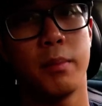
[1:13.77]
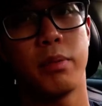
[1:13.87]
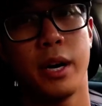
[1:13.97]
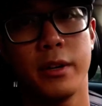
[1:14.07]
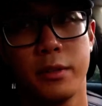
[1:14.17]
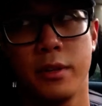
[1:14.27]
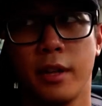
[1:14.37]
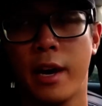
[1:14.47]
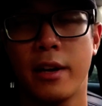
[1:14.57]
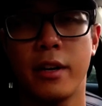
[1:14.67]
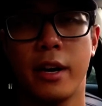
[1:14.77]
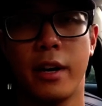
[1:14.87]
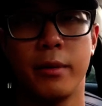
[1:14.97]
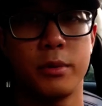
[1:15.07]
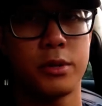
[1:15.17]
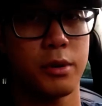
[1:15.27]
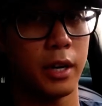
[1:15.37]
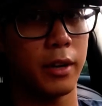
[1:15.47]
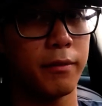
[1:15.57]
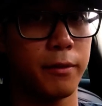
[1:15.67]
Prior to that, I was
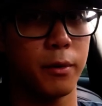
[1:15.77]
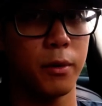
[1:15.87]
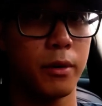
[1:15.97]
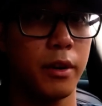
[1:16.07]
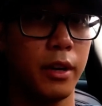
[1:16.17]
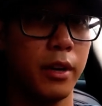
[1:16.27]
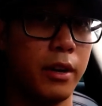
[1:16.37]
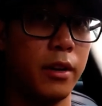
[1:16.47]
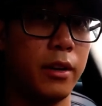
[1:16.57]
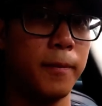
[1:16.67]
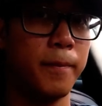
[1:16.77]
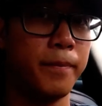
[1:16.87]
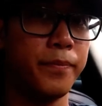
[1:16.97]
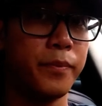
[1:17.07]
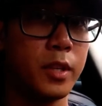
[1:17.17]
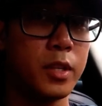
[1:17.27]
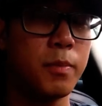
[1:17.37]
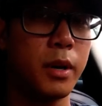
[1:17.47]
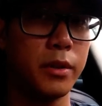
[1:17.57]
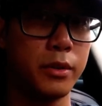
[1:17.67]
training for a
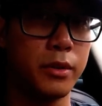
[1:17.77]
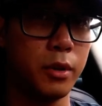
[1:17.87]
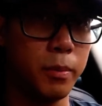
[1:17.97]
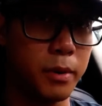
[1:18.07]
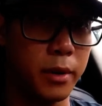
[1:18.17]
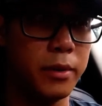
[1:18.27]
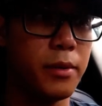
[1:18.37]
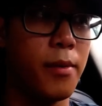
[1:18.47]
Spartan Super,